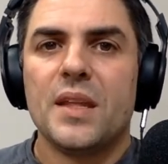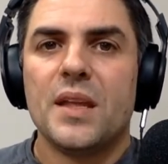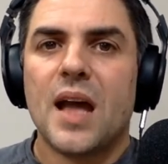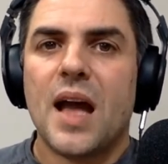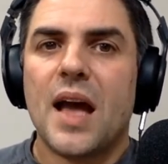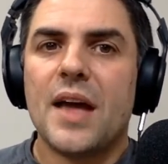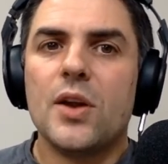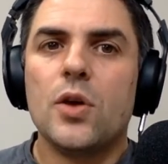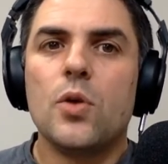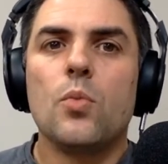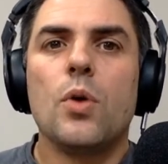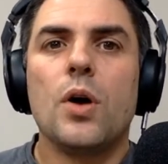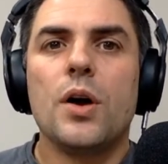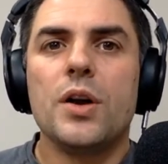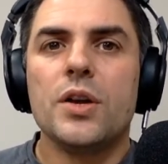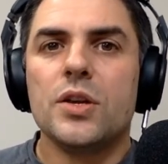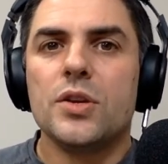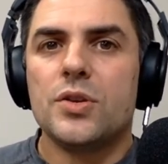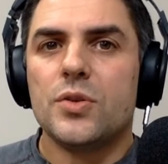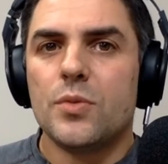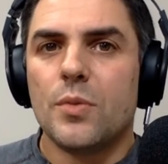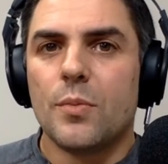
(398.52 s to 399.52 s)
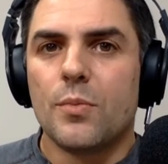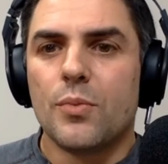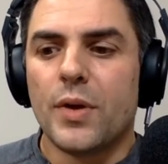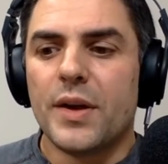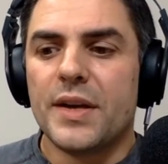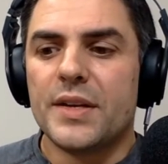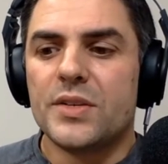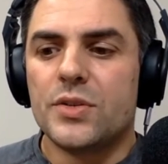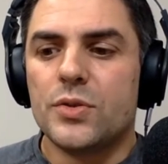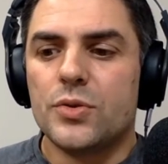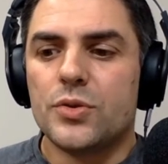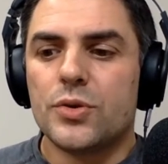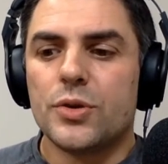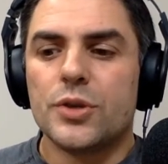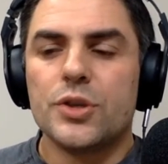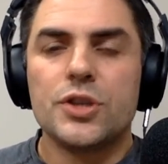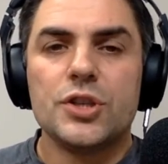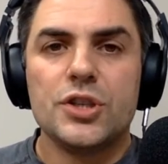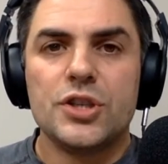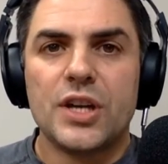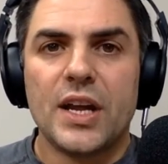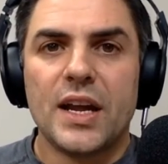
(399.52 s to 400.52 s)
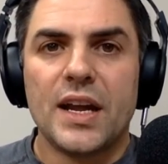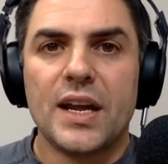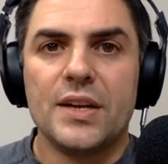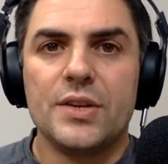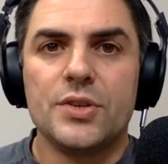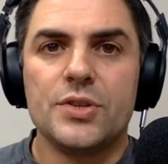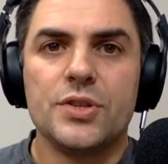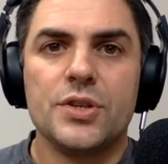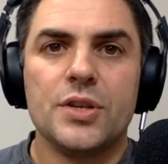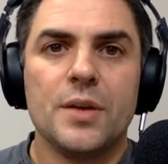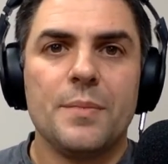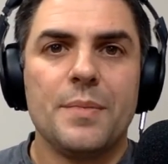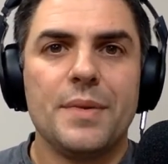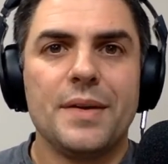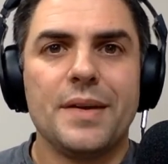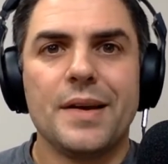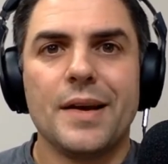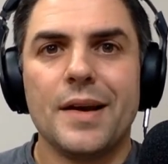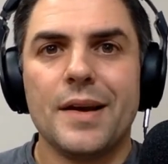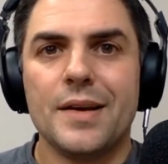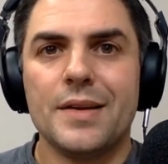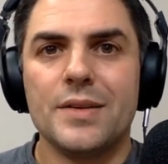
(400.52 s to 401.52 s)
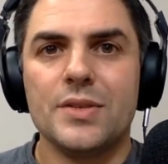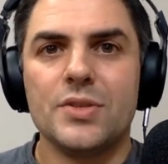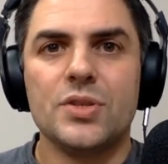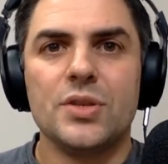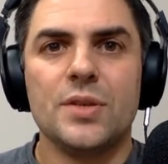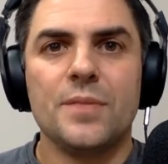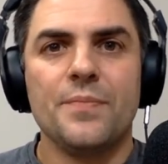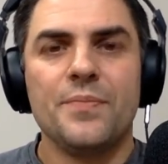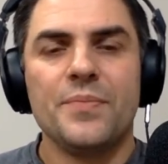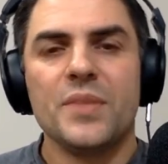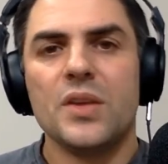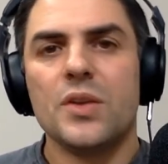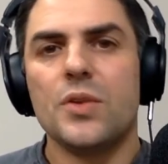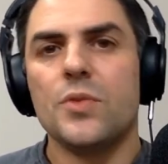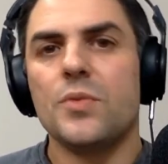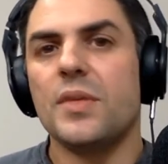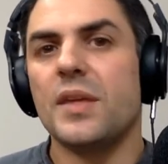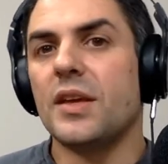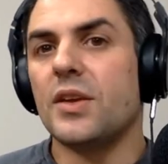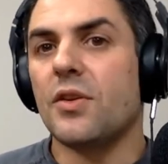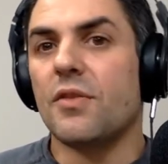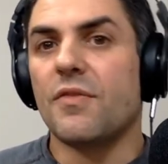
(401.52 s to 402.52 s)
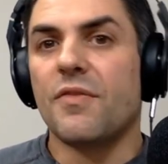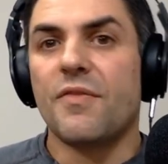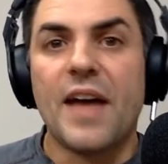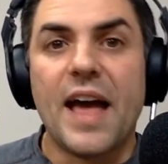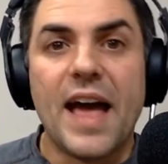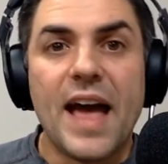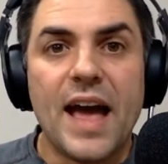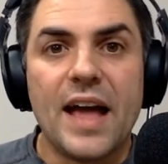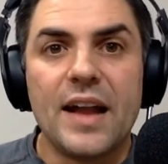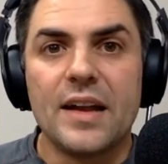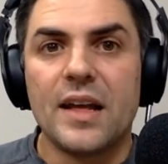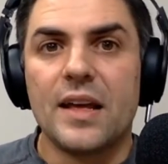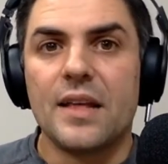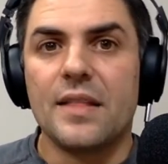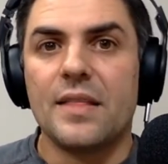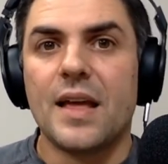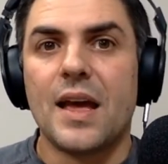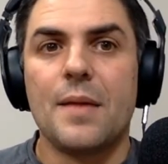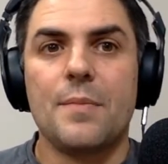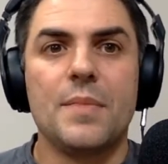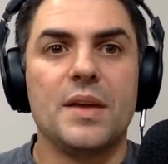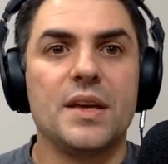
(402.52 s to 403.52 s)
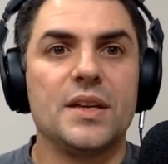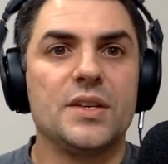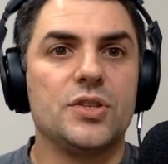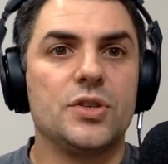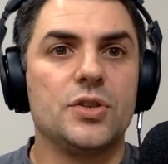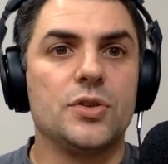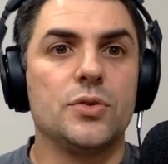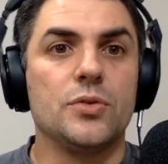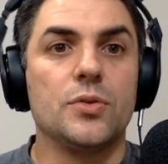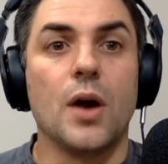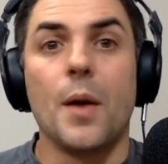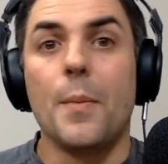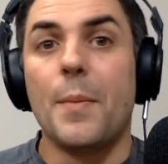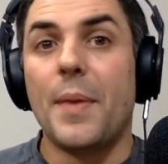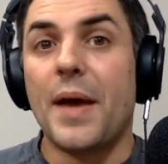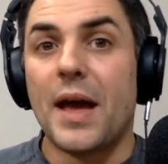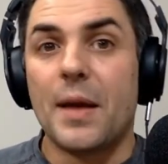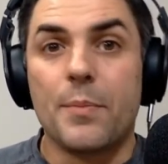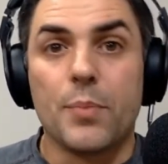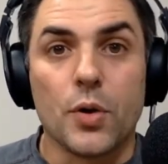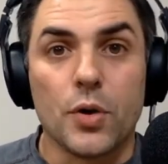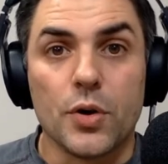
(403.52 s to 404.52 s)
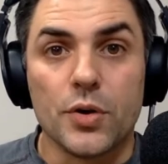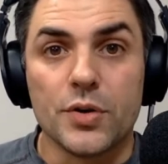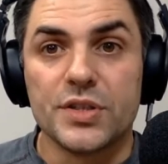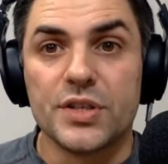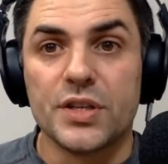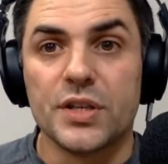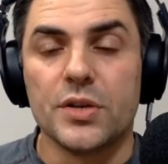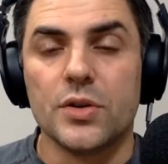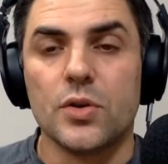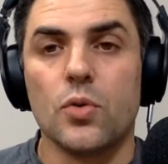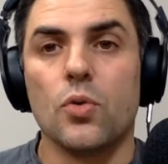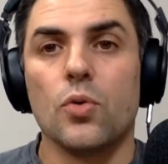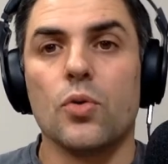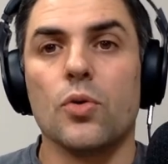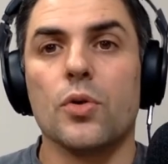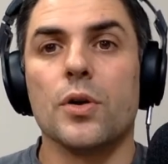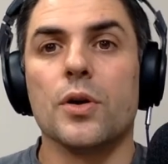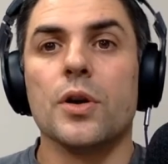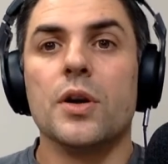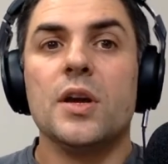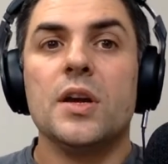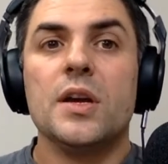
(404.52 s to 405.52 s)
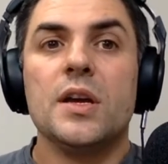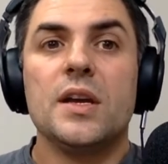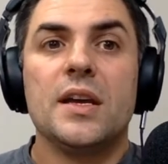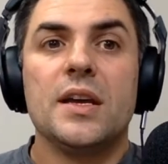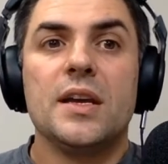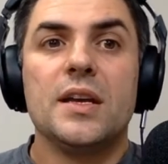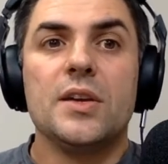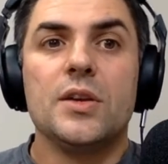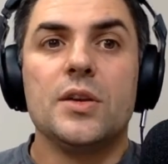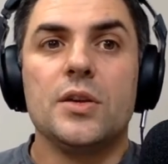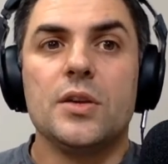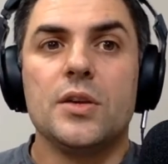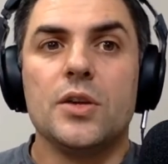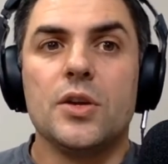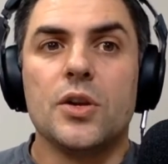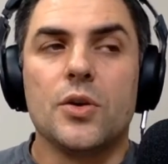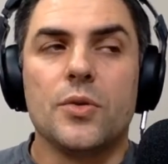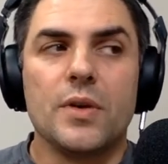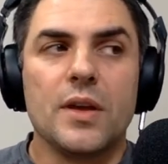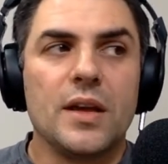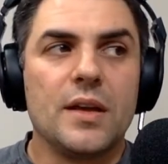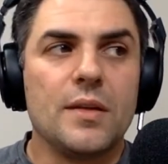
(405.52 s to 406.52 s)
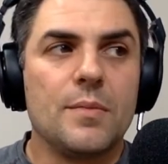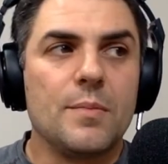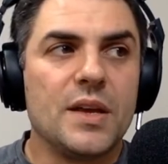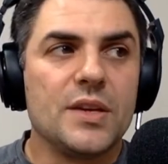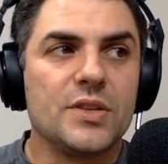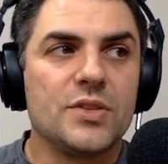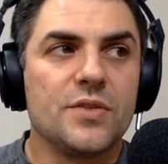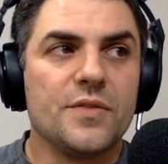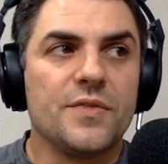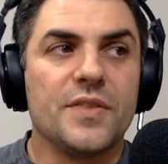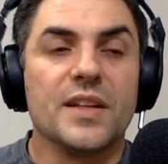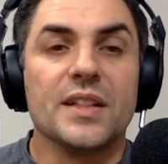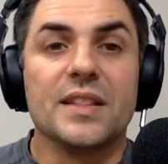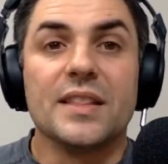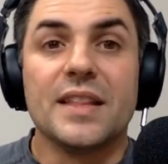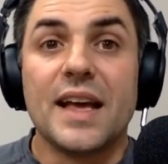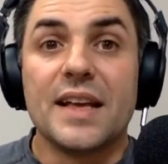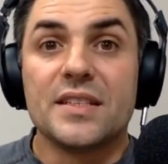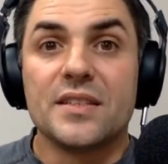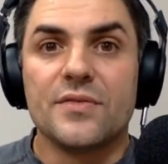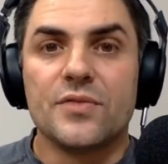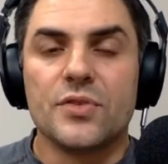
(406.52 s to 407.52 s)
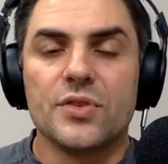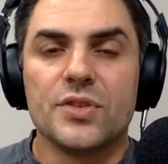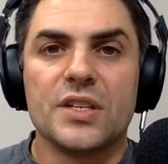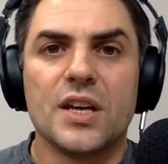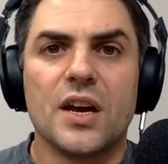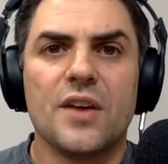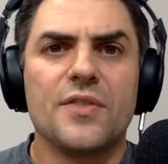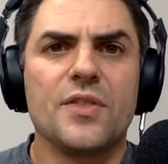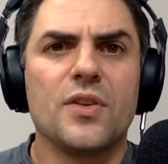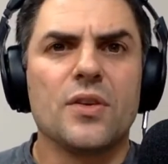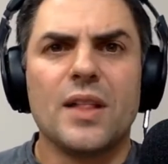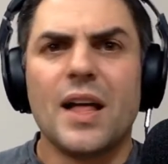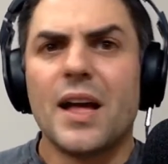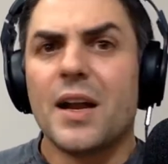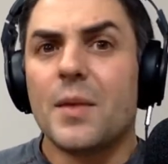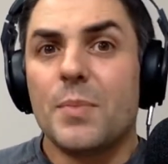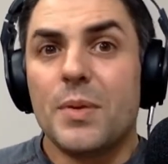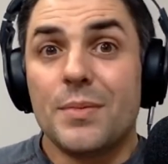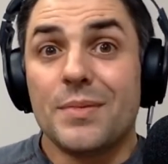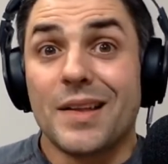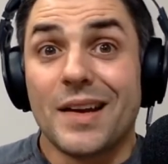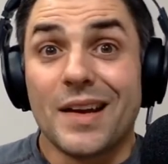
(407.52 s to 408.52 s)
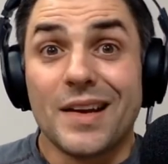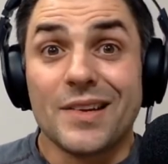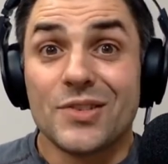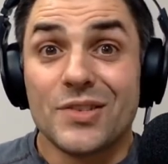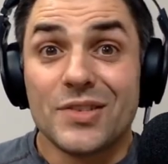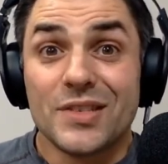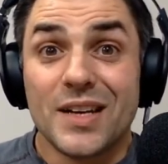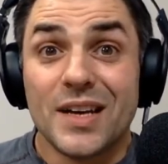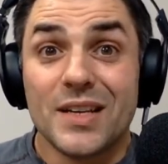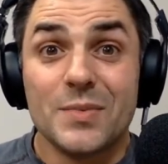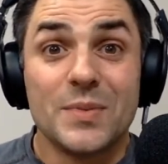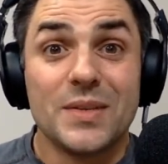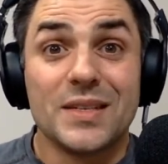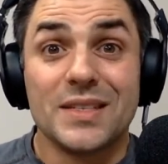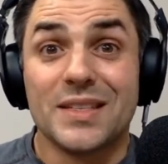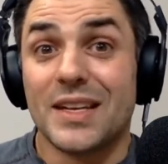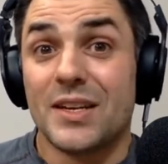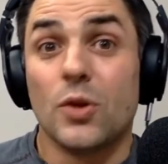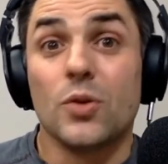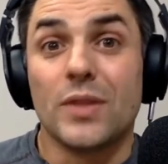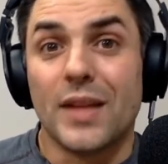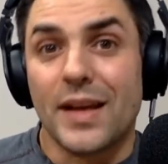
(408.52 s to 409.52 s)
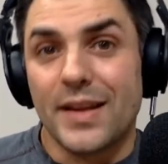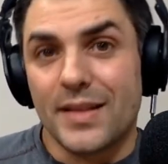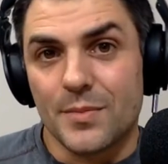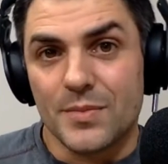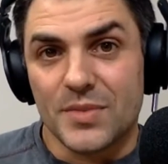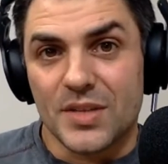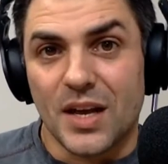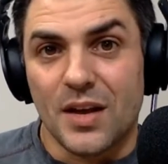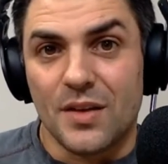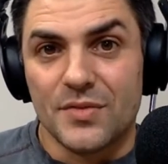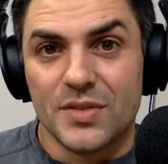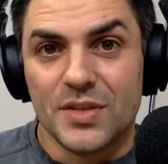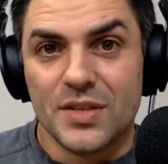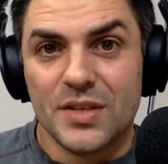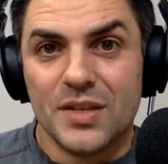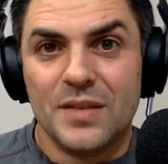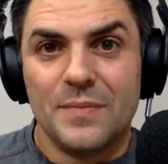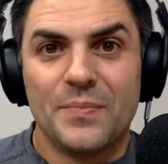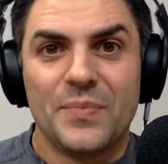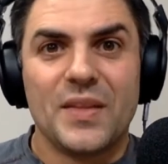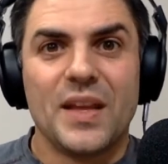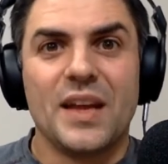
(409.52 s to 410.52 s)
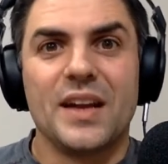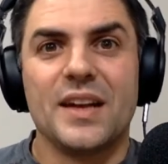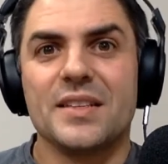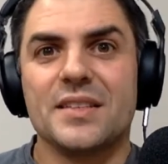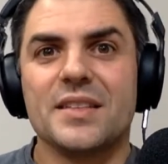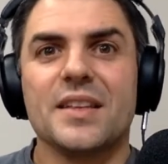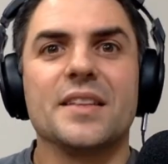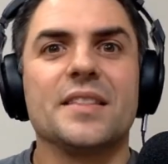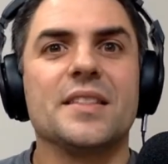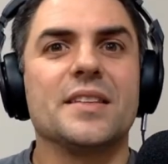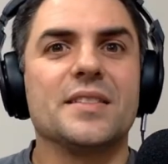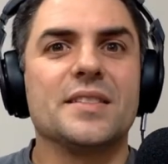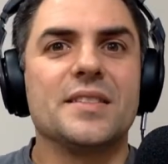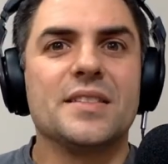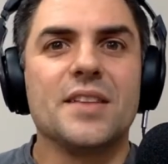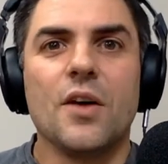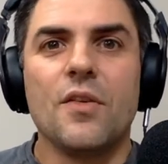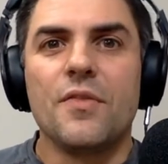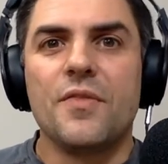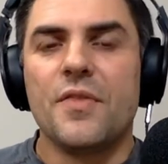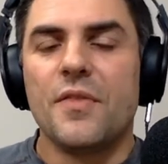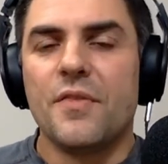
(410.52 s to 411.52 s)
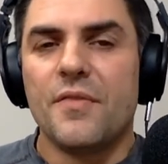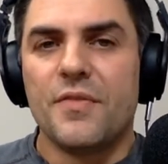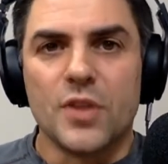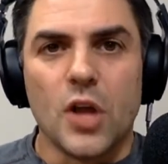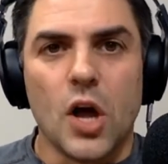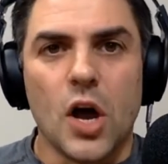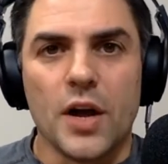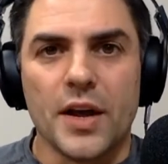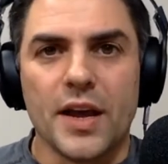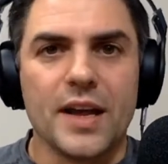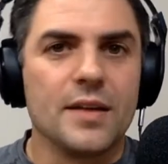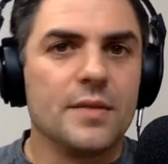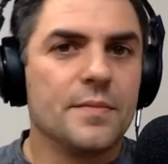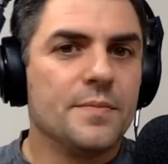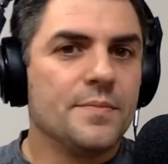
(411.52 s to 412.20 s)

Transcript: I don't want you to embrace nutrition change because you think you're fat and that makes you a bad person or you know, it, it makes you feel less of yourself. There are a lot of people that exercise because they don't like themselves. And it's like this self flogging.